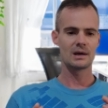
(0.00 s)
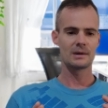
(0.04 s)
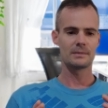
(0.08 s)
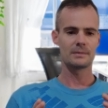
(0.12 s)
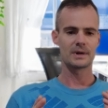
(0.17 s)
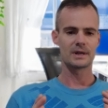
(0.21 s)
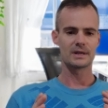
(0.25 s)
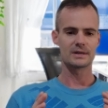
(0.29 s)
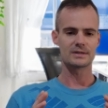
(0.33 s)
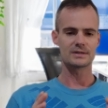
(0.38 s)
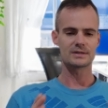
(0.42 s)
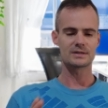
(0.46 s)

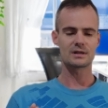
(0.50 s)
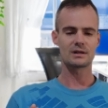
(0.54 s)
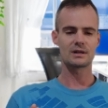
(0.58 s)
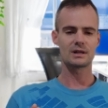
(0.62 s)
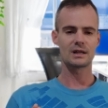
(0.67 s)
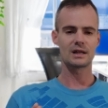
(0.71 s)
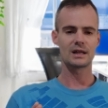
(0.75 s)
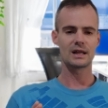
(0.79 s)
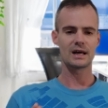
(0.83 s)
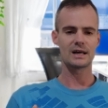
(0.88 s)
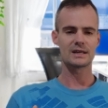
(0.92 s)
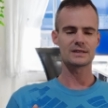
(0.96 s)
but it still
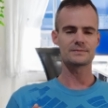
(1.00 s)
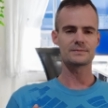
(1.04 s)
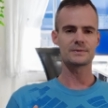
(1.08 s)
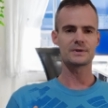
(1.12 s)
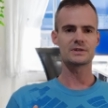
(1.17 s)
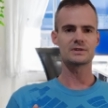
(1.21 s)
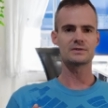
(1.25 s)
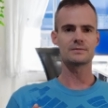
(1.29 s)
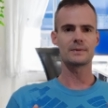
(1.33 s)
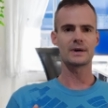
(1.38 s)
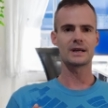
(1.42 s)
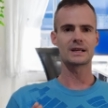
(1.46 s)
allows me
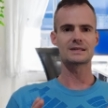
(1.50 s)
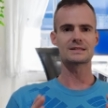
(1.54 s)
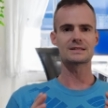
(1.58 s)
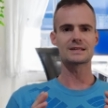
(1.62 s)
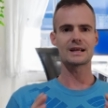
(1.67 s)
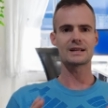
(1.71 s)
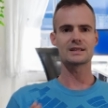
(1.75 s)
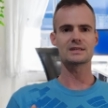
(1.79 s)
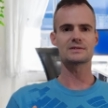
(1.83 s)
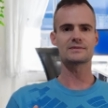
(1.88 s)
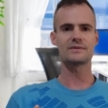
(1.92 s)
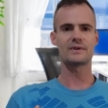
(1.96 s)
to make
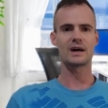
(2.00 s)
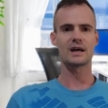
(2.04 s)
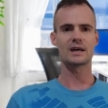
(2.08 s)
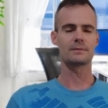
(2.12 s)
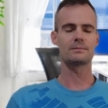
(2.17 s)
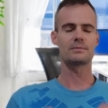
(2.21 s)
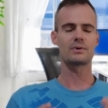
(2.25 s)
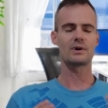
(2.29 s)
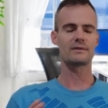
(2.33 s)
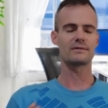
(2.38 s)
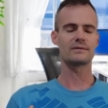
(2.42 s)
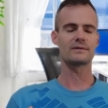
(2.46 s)
satisfying
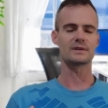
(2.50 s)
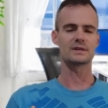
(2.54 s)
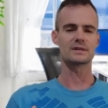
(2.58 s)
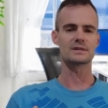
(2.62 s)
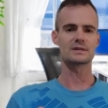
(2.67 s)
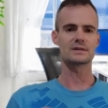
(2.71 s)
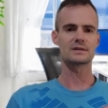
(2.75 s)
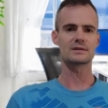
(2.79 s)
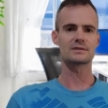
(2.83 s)
profits.